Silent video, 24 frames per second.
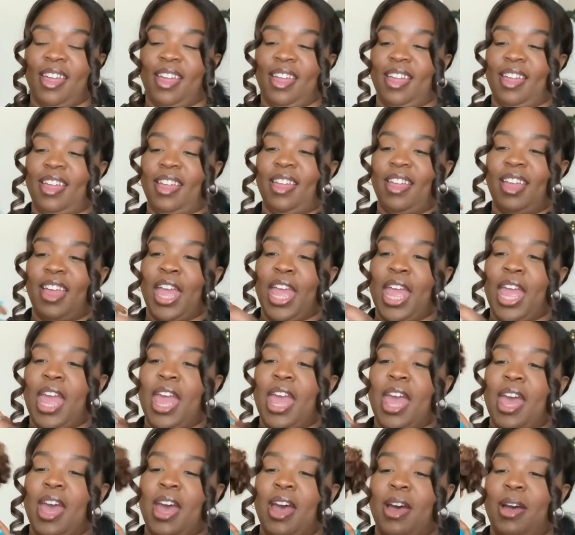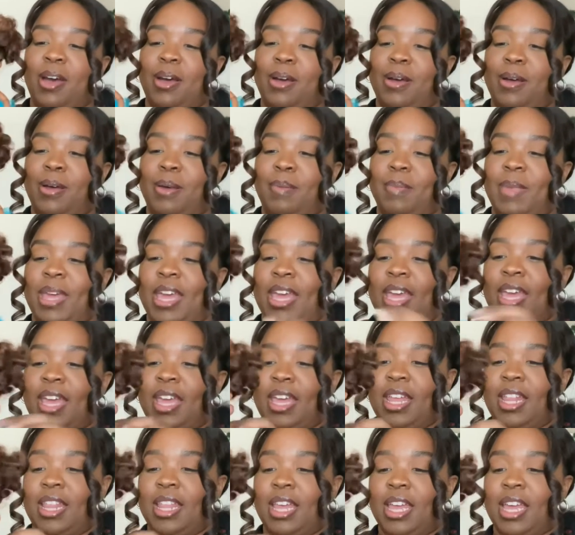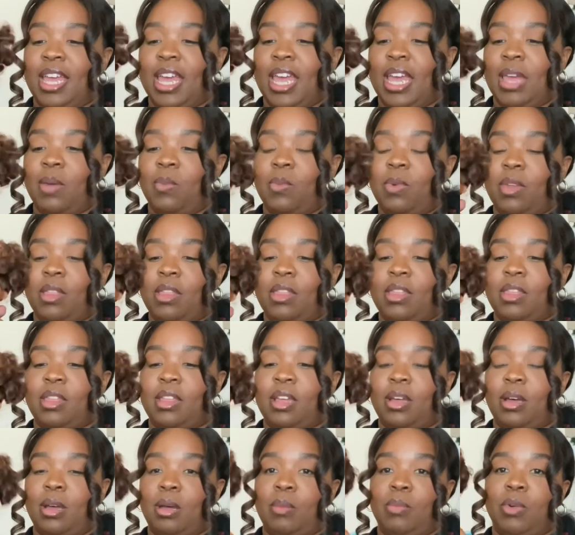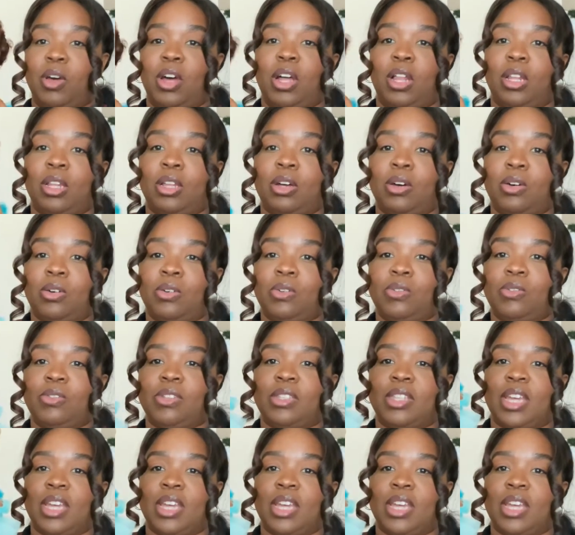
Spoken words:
And they came with clothes.